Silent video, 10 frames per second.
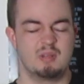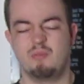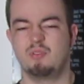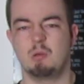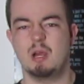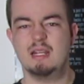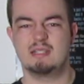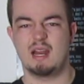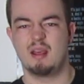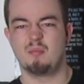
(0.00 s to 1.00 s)
been a few
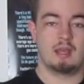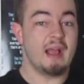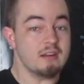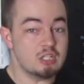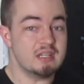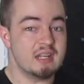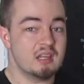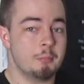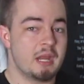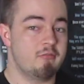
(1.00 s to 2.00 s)
weeks, hasn't it? I actually
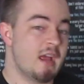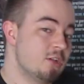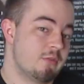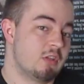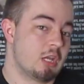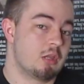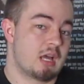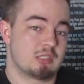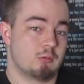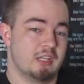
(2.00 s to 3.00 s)
nearly made a reaction video
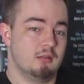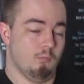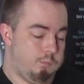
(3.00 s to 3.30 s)
last week.